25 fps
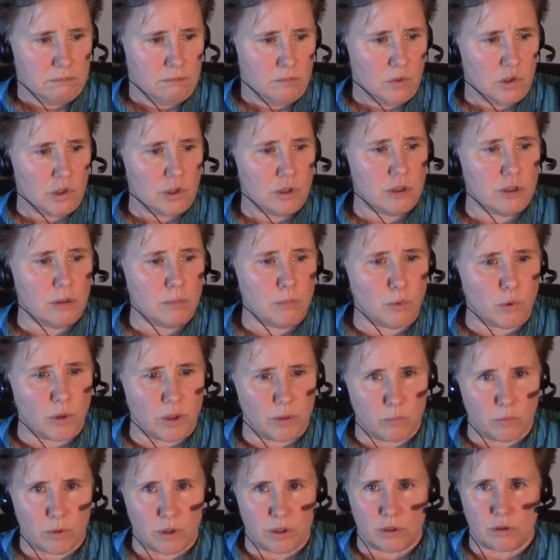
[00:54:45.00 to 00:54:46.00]
to the
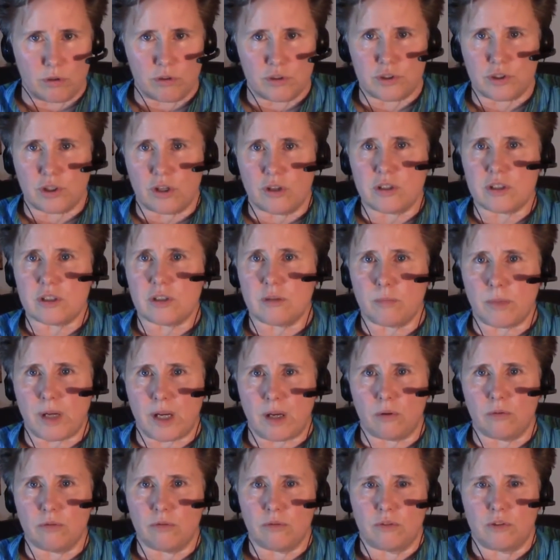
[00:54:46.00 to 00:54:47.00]
point where you're just
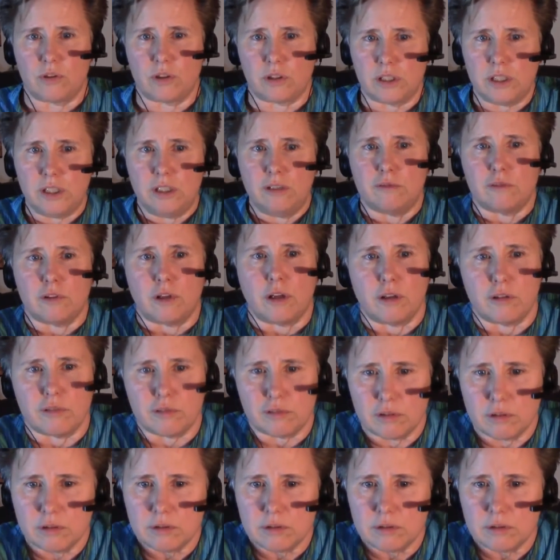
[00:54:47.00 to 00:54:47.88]
about to leave life,